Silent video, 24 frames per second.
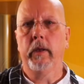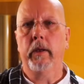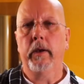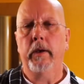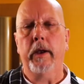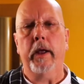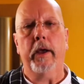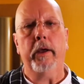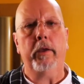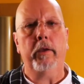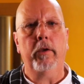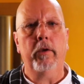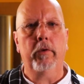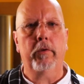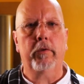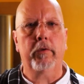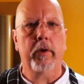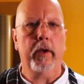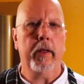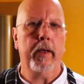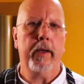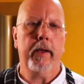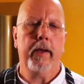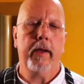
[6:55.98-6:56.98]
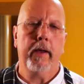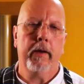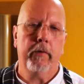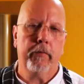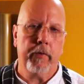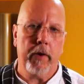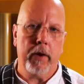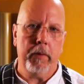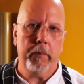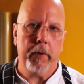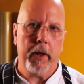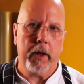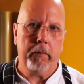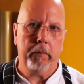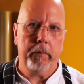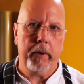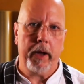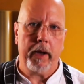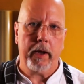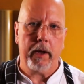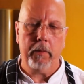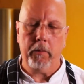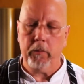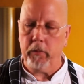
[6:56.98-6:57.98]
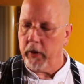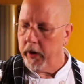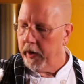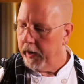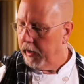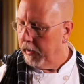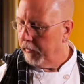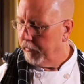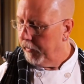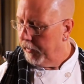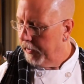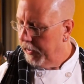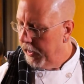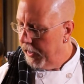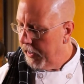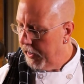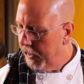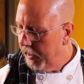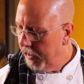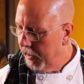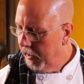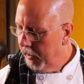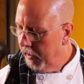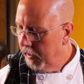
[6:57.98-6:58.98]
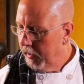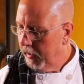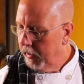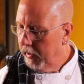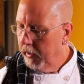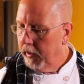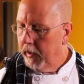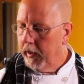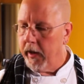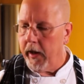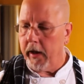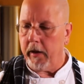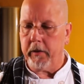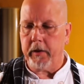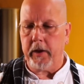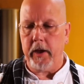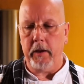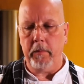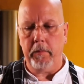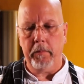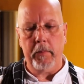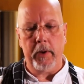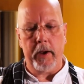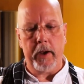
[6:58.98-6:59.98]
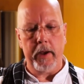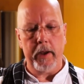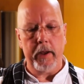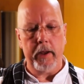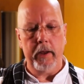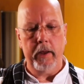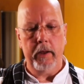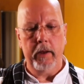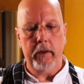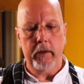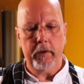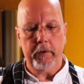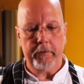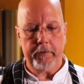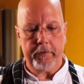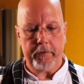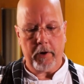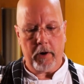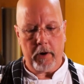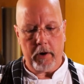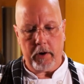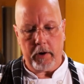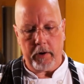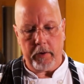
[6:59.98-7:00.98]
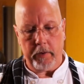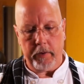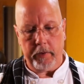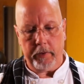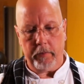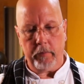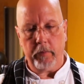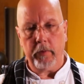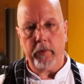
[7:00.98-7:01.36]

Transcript: Now usually, if I'm not baking bread every day, I'll keep my starter in the